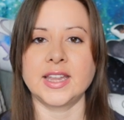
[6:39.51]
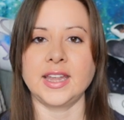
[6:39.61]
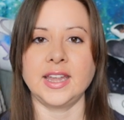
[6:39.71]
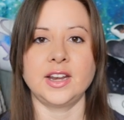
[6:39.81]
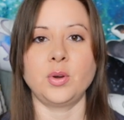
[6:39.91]

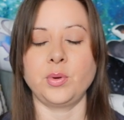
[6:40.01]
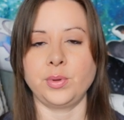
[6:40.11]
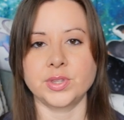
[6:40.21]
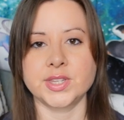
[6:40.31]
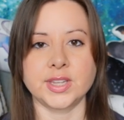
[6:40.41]
it
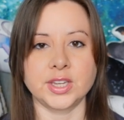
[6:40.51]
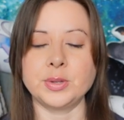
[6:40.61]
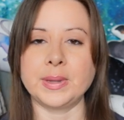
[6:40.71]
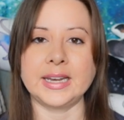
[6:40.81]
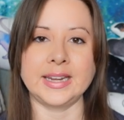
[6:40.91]
holds the
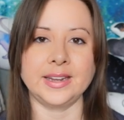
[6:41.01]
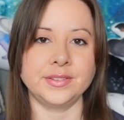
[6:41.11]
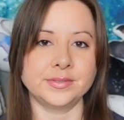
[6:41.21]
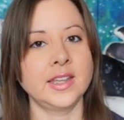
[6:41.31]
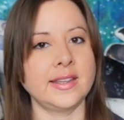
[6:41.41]
humidity
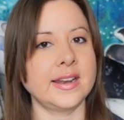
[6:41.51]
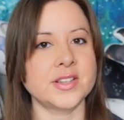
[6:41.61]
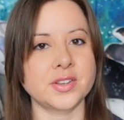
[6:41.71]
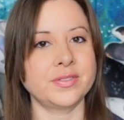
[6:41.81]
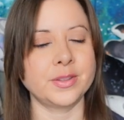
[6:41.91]
and
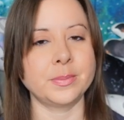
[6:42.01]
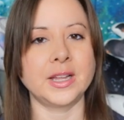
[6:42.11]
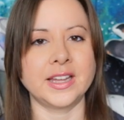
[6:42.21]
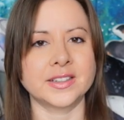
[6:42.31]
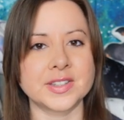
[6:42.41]
it's good for the
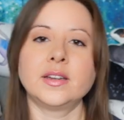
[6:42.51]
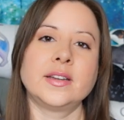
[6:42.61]
plants.